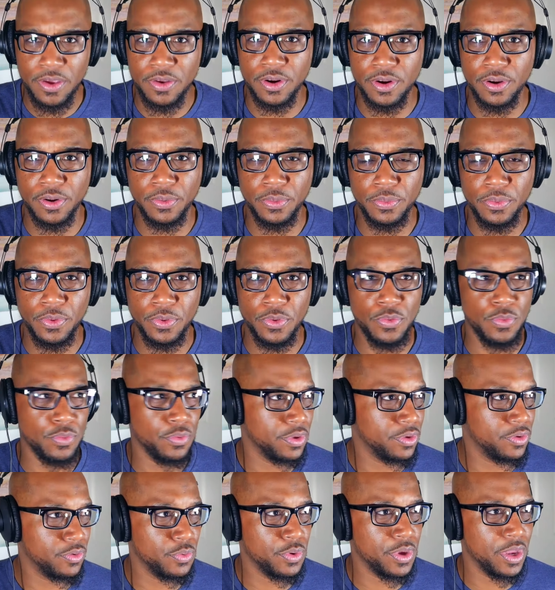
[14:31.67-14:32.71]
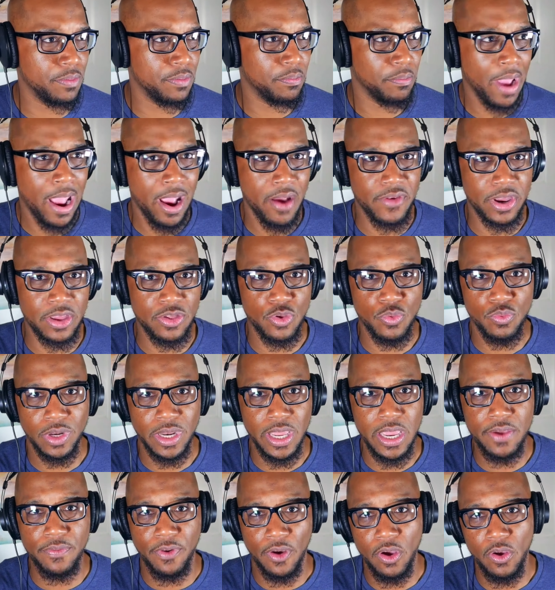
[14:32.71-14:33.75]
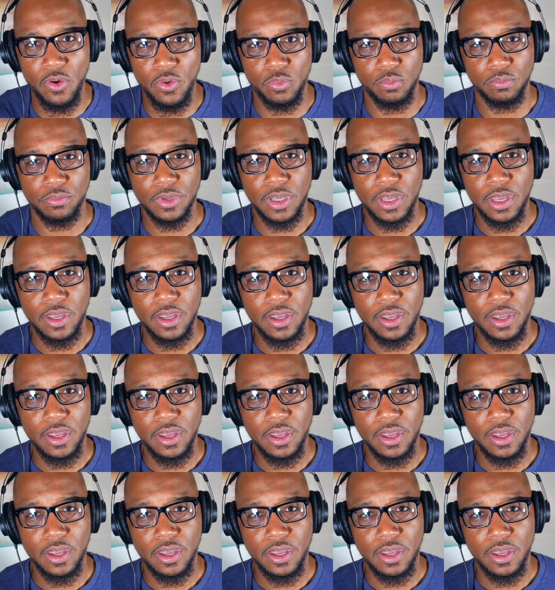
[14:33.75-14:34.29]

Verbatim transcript: You know, you you get married, you leave home.